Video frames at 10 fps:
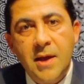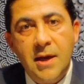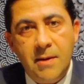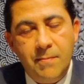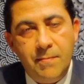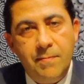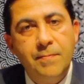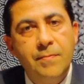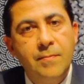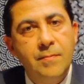in
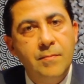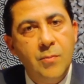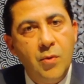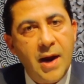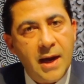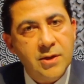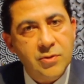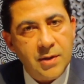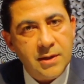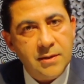a more
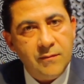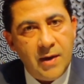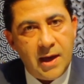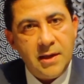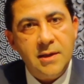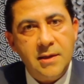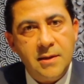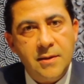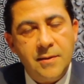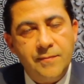accurate way
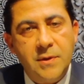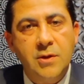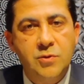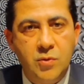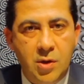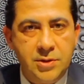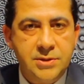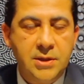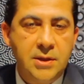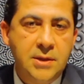
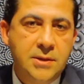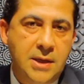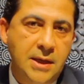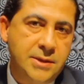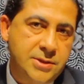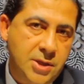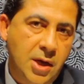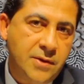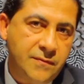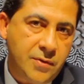towards the
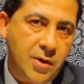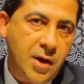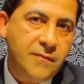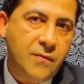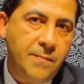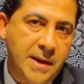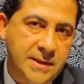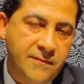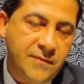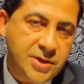inside of your eye for
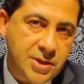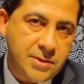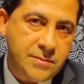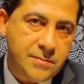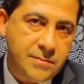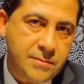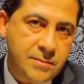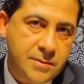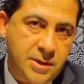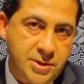better vision.
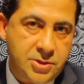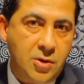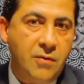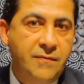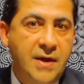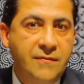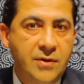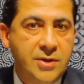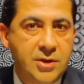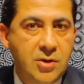This is called
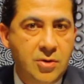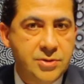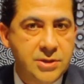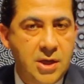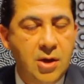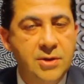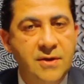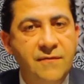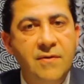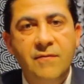wavefront technology. There are
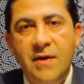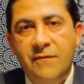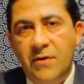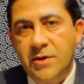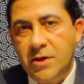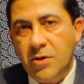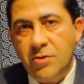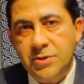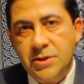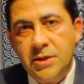different wavefront
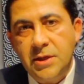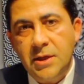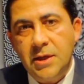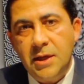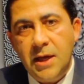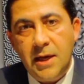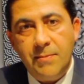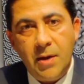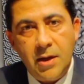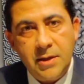technology in the
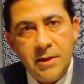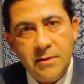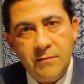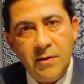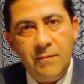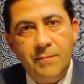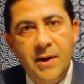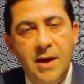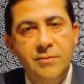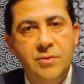market. We are
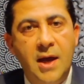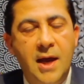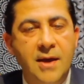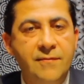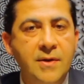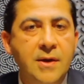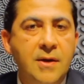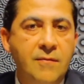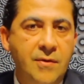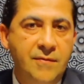proud to have
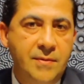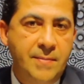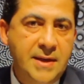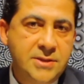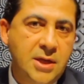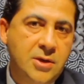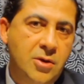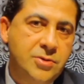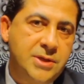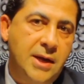one of the best
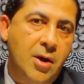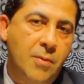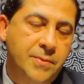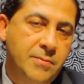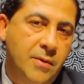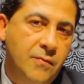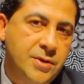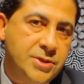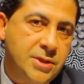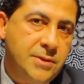technology at Optimal
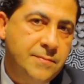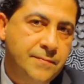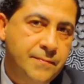Vision